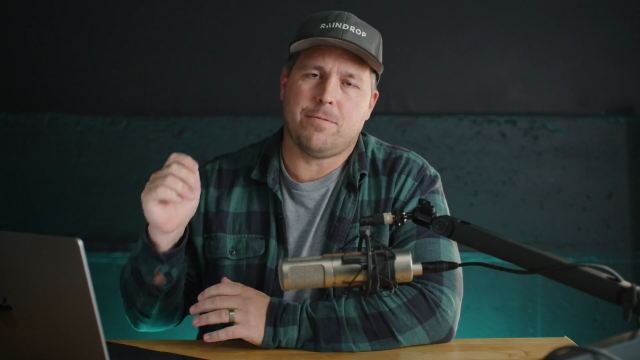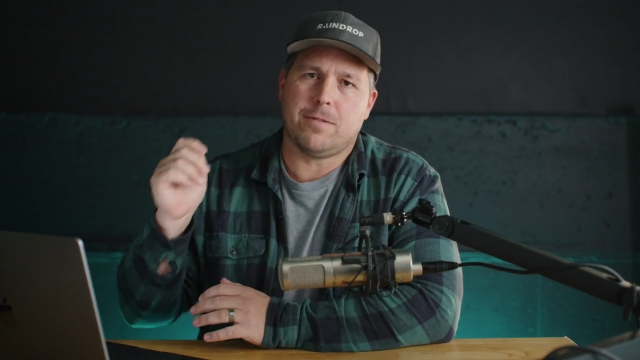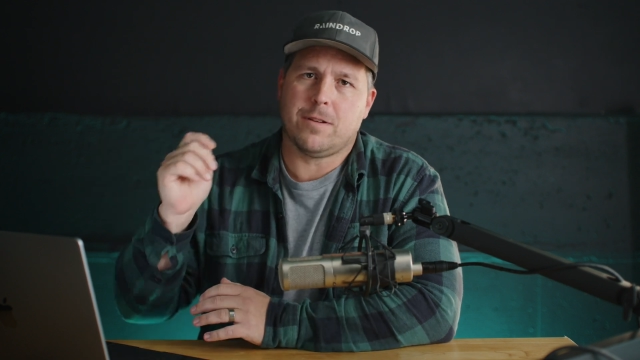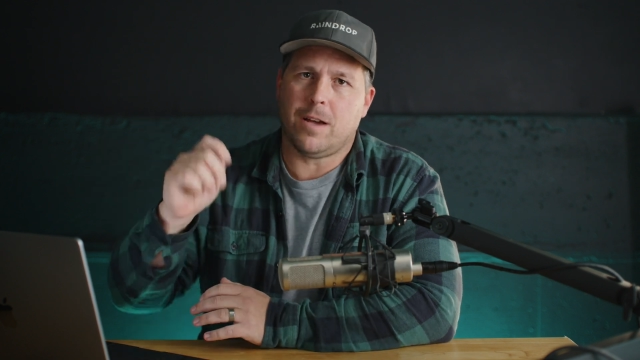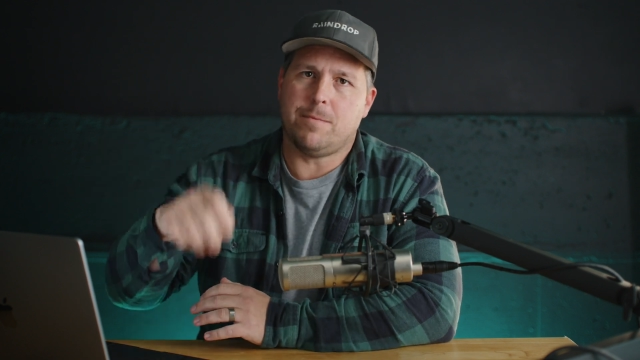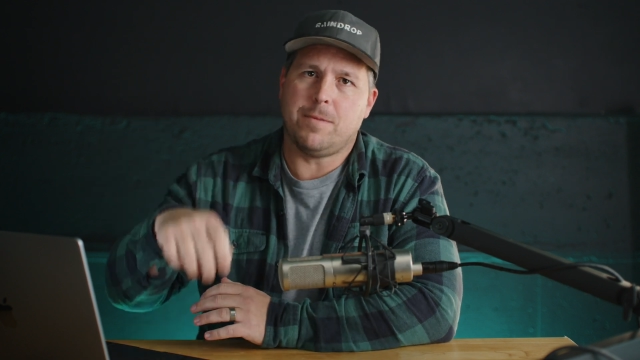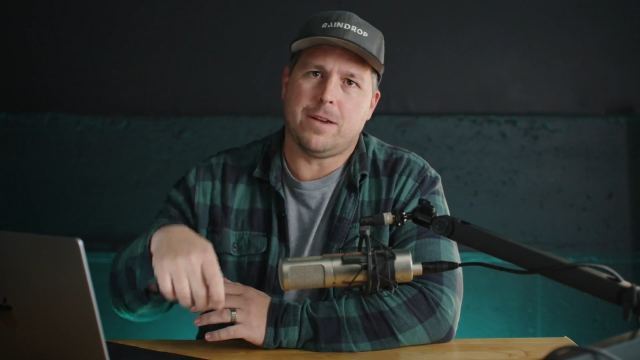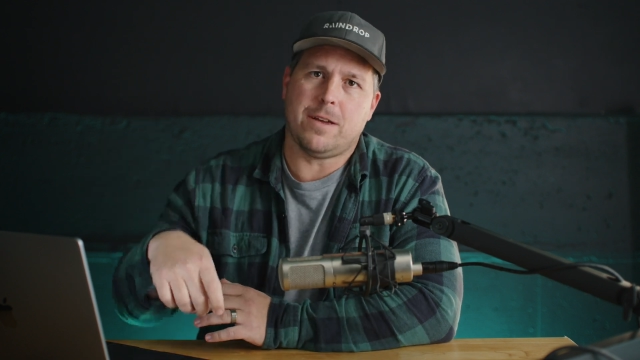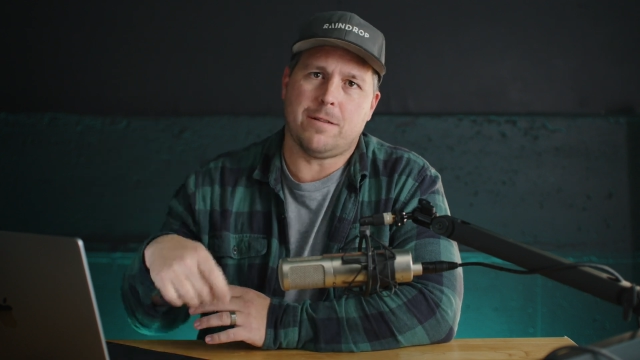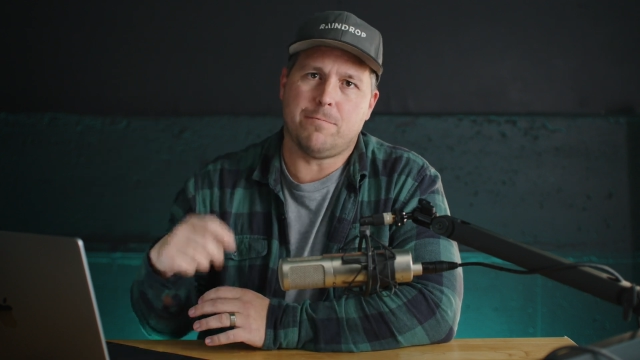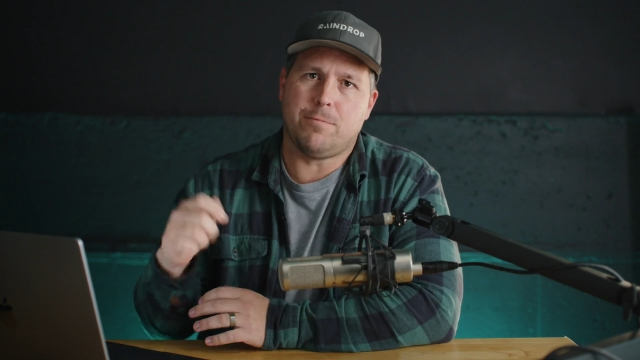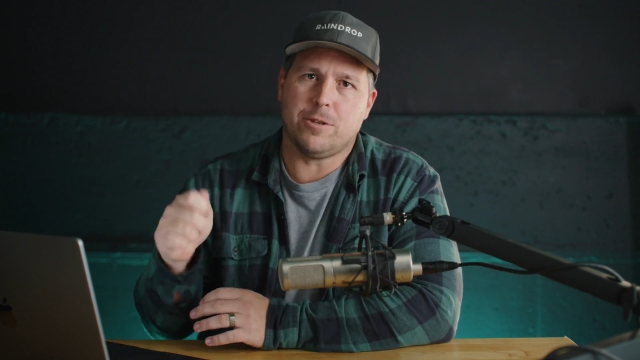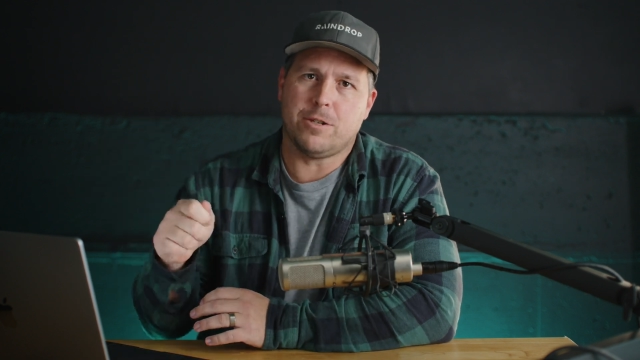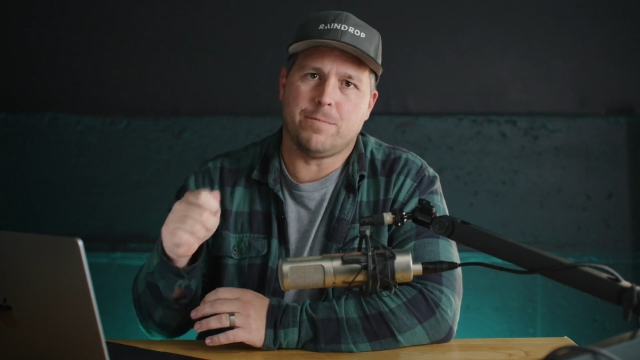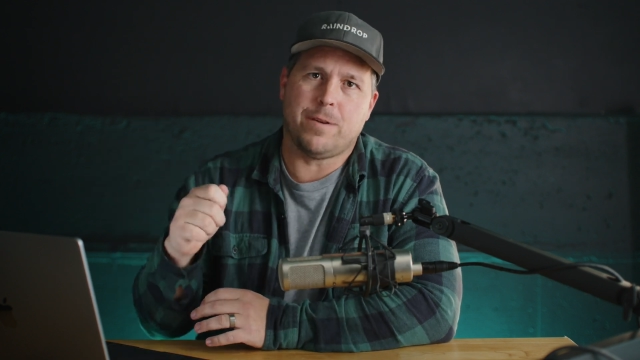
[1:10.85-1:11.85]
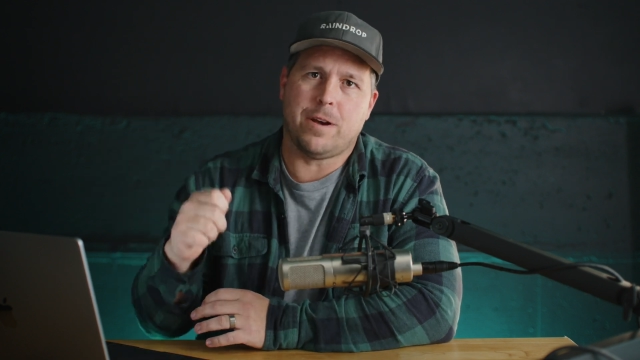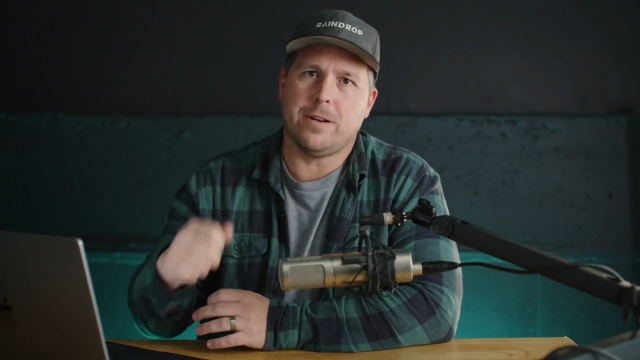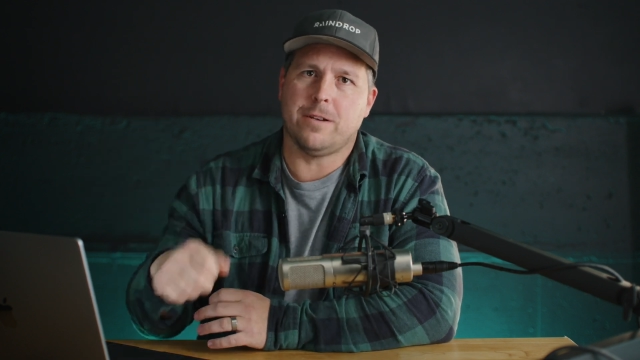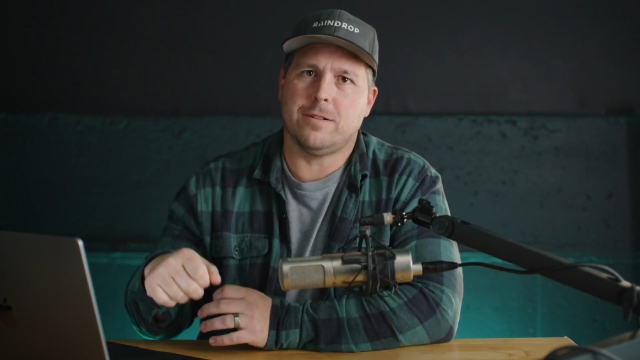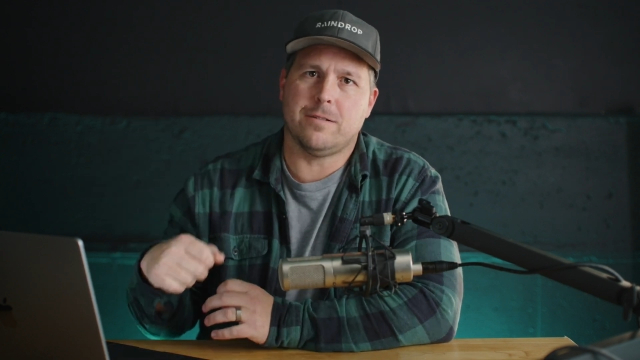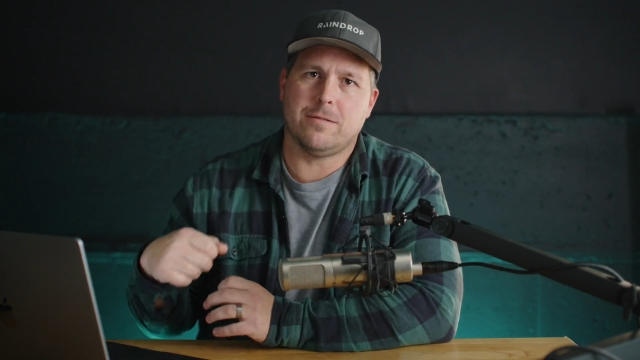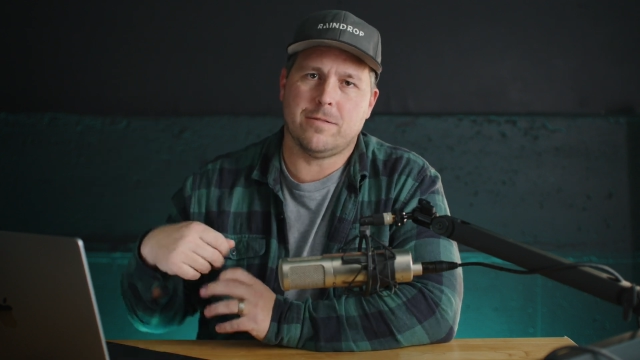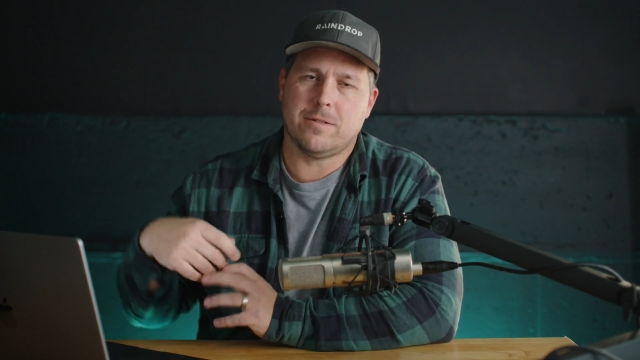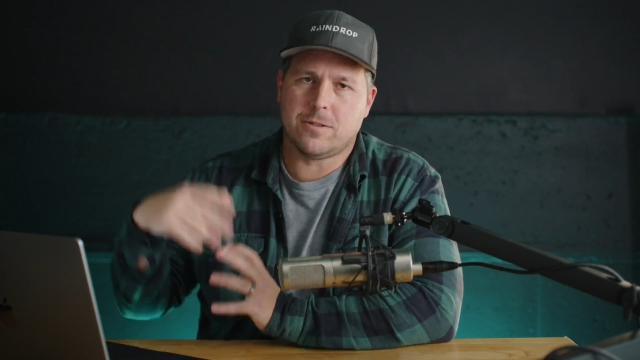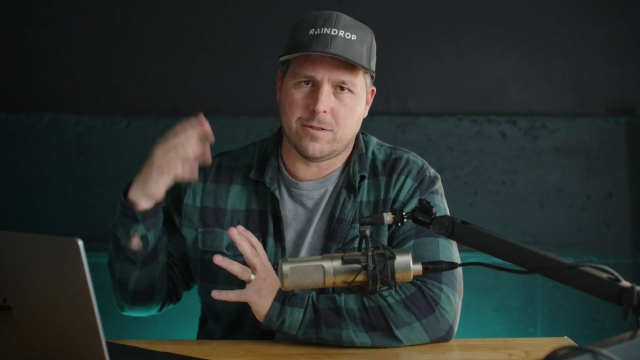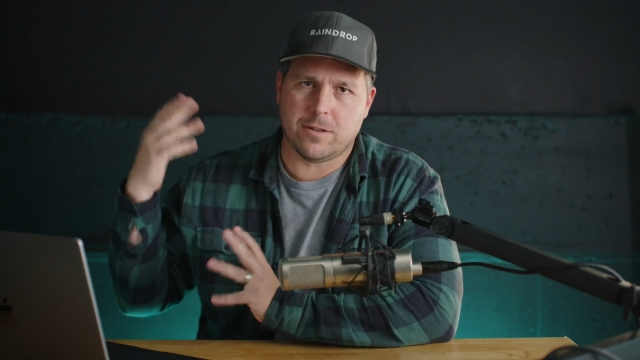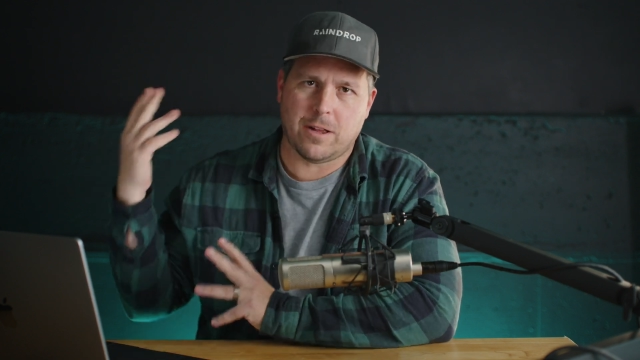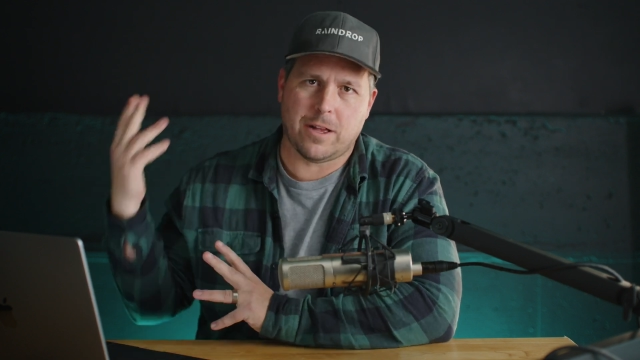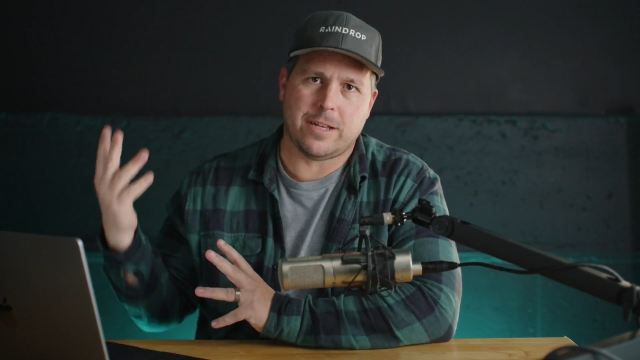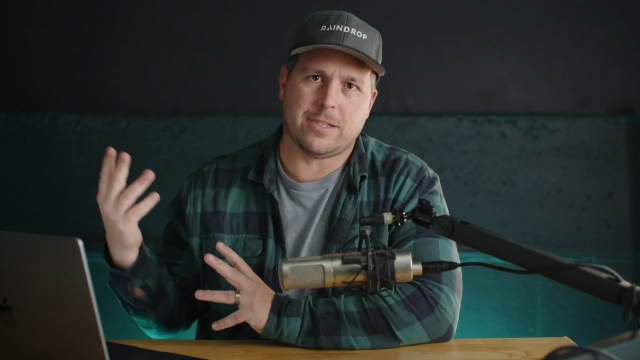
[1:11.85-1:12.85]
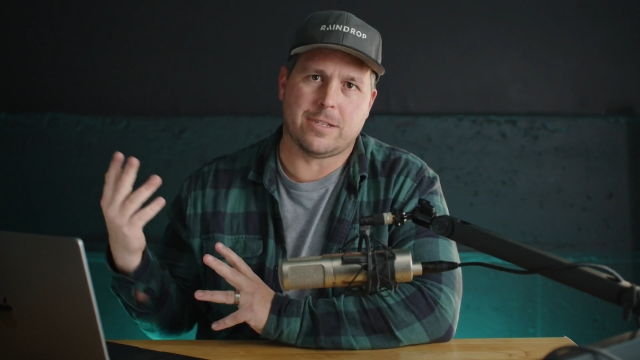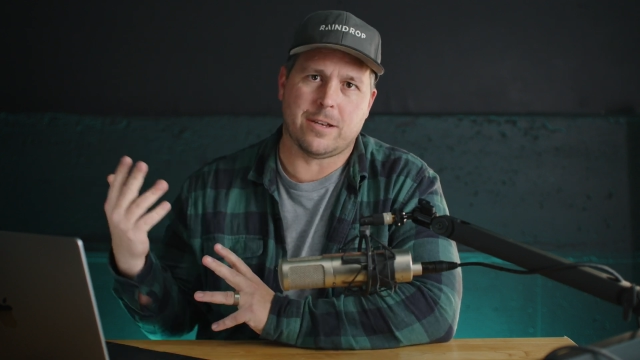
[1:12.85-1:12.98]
come in, push a button, turn the lights